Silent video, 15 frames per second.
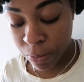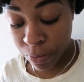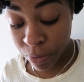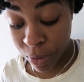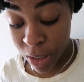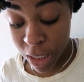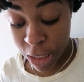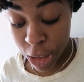
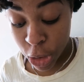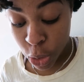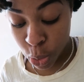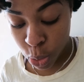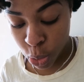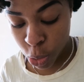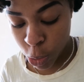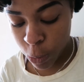it tastes so
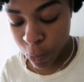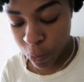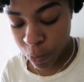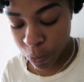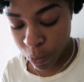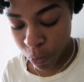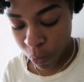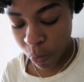good
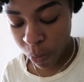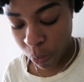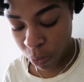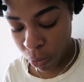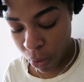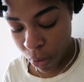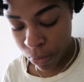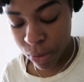
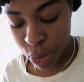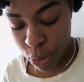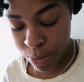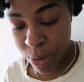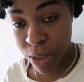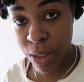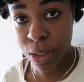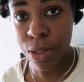sweet
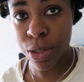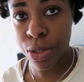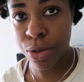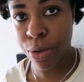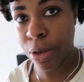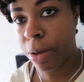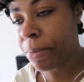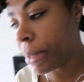potato is
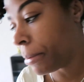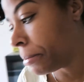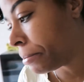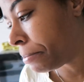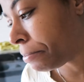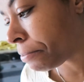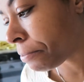so yummy